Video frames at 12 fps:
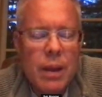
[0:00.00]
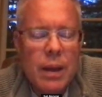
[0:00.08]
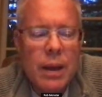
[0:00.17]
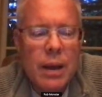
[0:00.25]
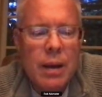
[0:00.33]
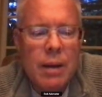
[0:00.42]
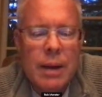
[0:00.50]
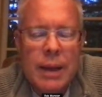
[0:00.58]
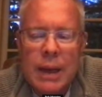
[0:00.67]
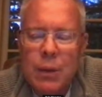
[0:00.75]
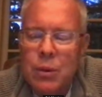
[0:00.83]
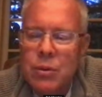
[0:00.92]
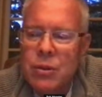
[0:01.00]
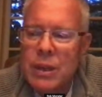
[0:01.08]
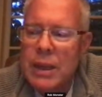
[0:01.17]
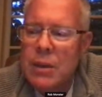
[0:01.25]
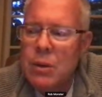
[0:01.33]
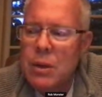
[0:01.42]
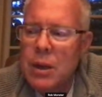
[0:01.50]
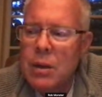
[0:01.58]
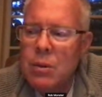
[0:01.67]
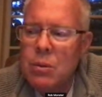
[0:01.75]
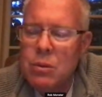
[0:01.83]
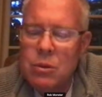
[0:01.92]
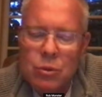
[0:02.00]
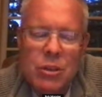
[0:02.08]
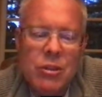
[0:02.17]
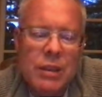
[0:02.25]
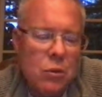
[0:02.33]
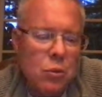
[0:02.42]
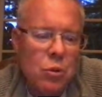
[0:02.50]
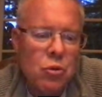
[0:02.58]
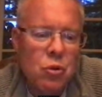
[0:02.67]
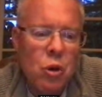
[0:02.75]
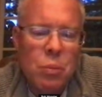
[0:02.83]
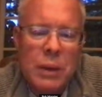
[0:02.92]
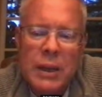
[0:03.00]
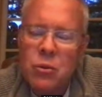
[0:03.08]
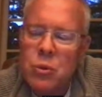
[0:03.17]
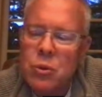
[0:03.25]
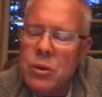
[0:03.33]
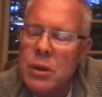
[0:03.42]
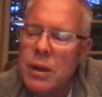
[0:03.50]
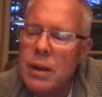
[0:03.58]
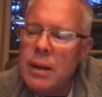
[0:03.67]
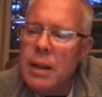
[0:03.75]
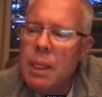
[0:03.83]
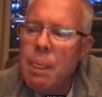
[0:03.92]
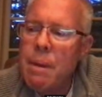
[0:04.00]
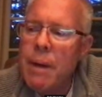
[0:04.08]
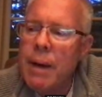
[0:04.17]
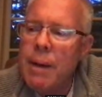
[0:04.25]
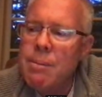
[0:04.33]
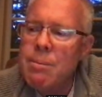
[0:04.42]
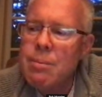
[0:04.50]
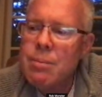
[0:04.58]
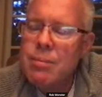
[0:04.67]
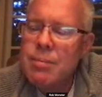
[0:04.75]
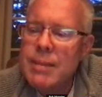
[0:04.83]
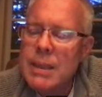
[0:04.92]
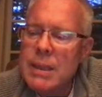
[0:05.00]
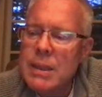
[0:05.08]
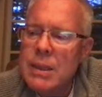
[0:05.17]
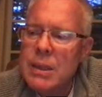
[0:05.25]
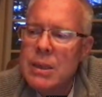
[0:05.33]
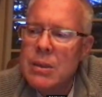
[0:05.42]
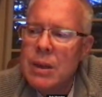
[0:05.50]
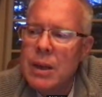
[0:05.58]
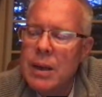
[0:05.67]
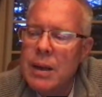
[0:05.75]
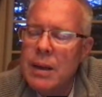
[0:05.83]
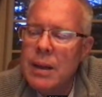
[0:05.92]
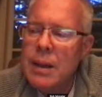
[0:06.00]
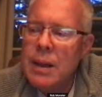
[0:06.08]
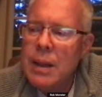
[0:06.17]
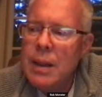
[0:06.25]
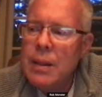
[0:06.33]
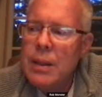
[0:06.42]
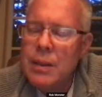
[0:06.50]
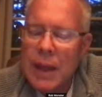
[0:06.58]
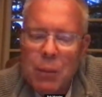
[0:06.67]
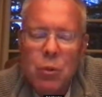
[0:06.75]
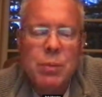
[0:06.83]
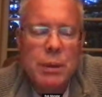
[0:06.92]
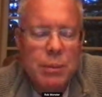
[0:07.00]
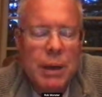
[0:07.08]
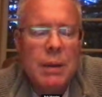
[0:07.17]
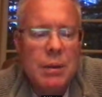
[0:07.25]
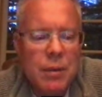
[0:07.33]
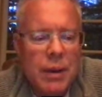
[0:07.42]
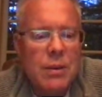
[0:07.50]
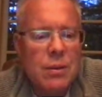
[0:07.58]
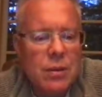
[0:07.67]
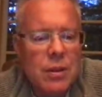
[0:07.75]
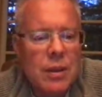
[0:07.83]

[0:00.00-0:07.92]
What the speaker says: And I would say reset to a strong password. That would be my advice.